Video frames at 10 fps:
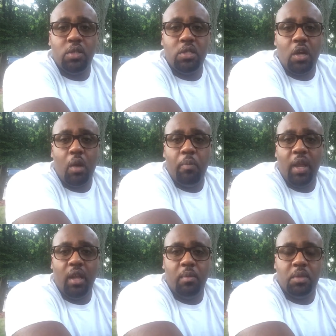just start
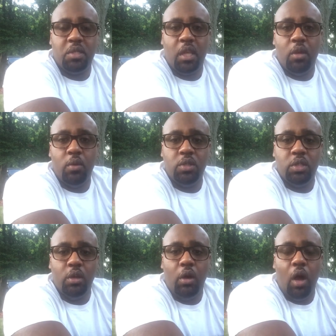picking up the skills,
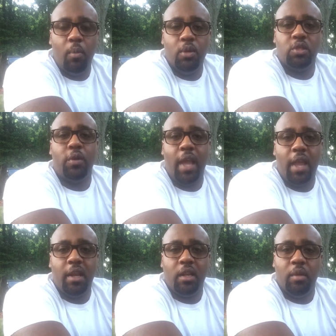almost
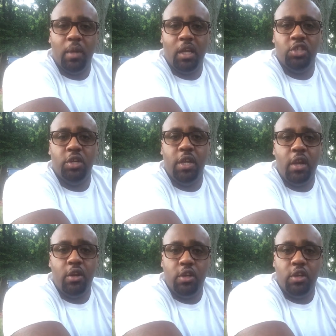organically, because you're there.